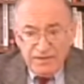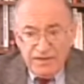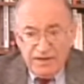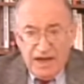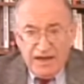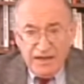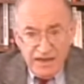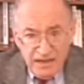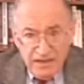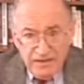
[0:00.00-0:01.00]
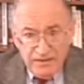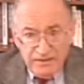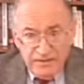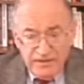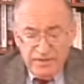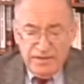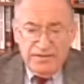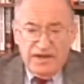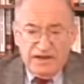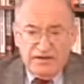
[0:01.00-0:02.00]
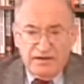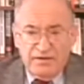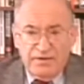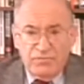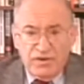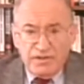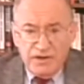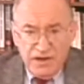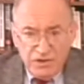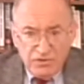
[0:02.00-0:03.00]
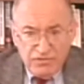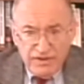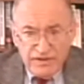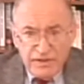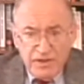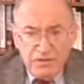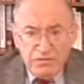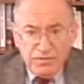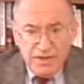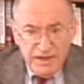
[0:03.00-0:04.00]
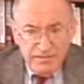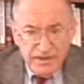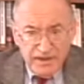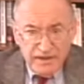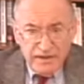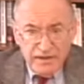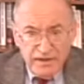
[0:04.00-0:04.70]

did I hear that there was an increase in leukemia